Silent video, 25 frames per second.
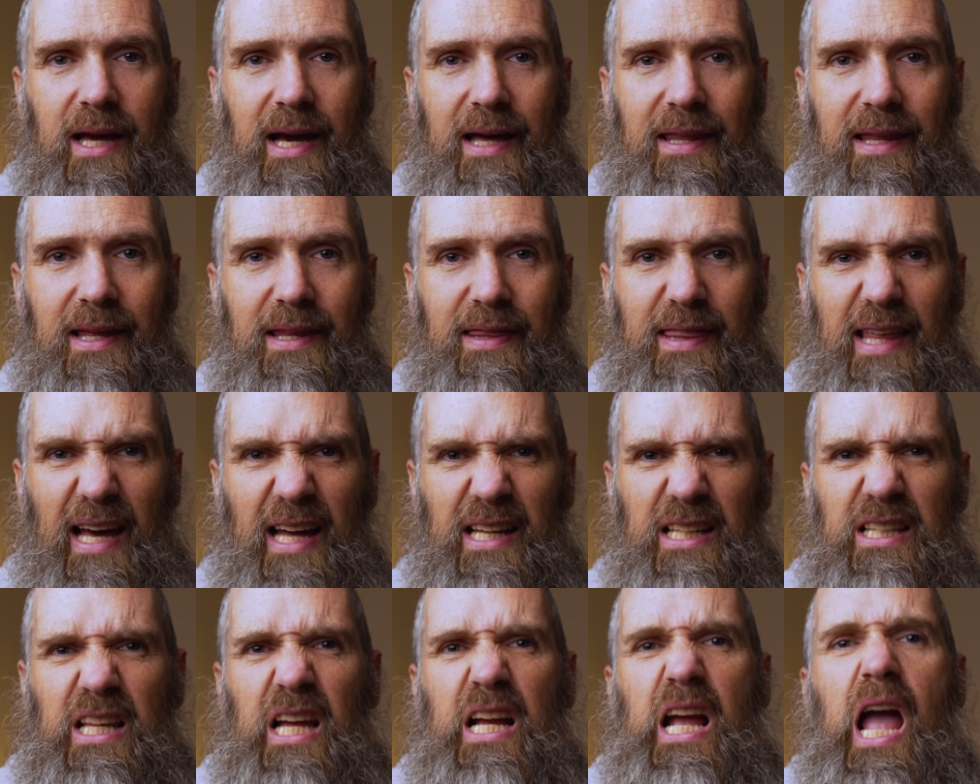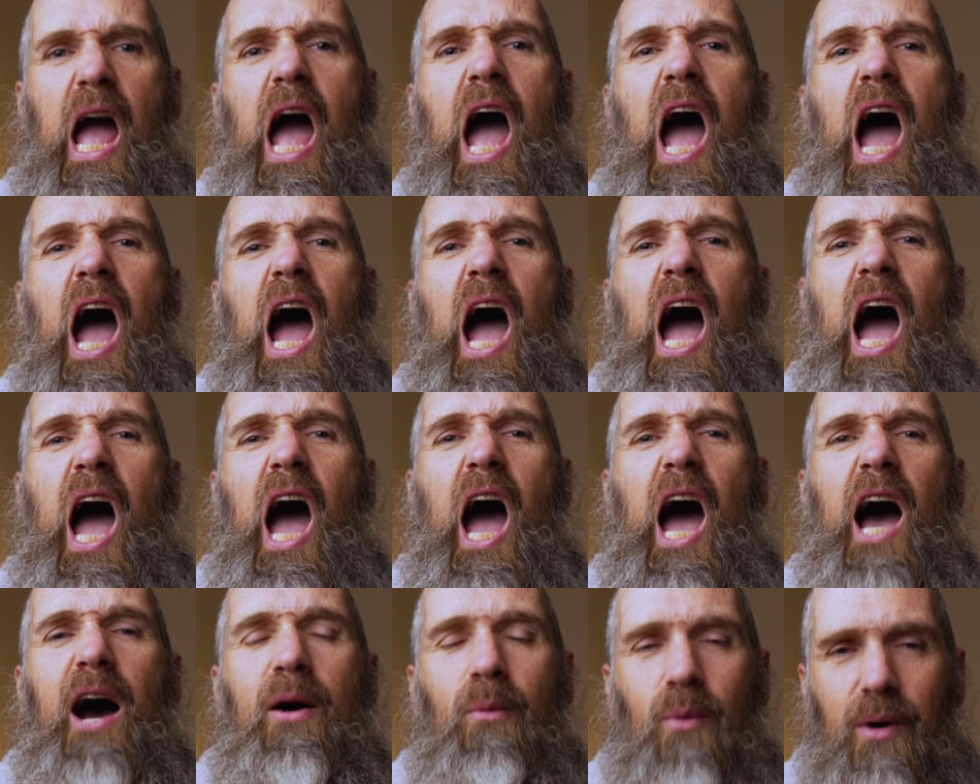And then that,
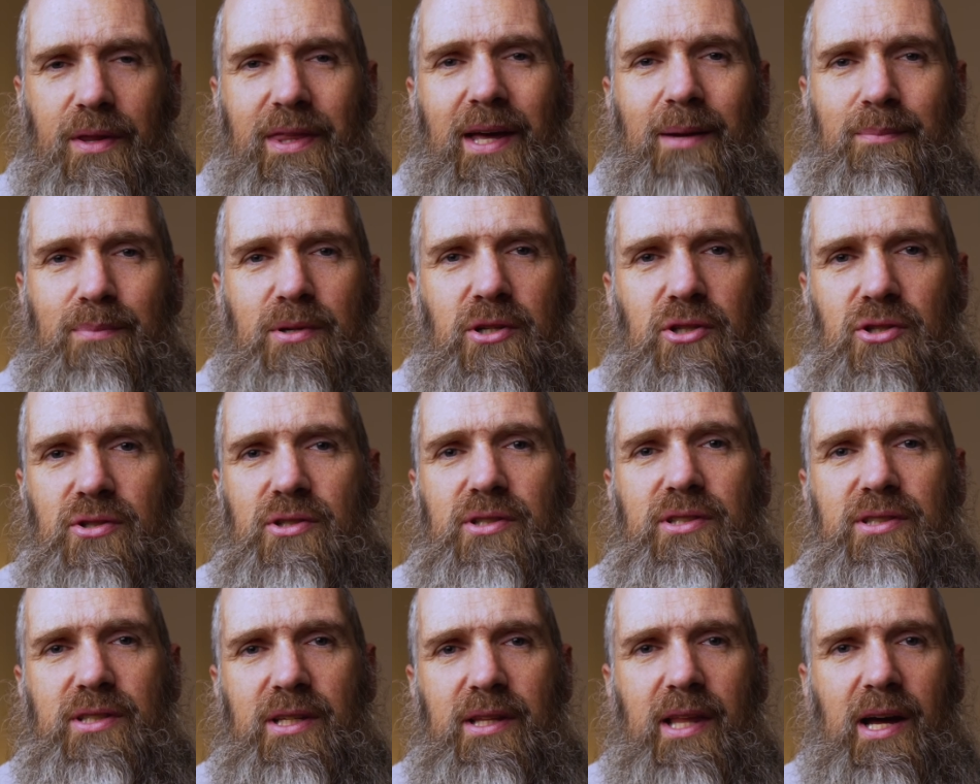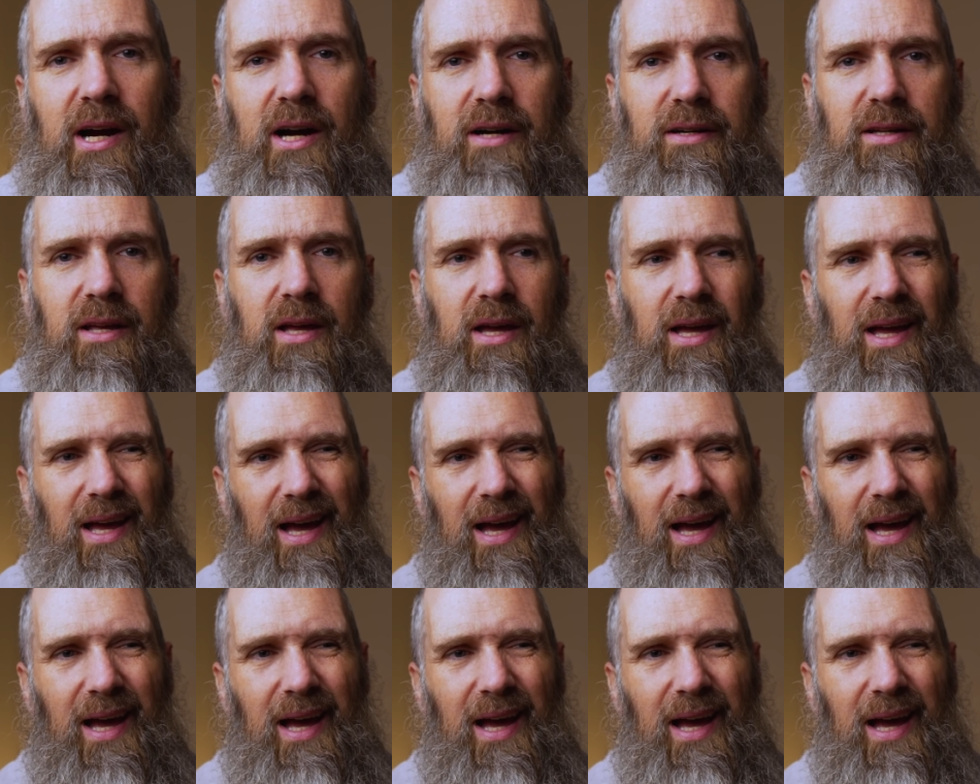what that produces in the heart.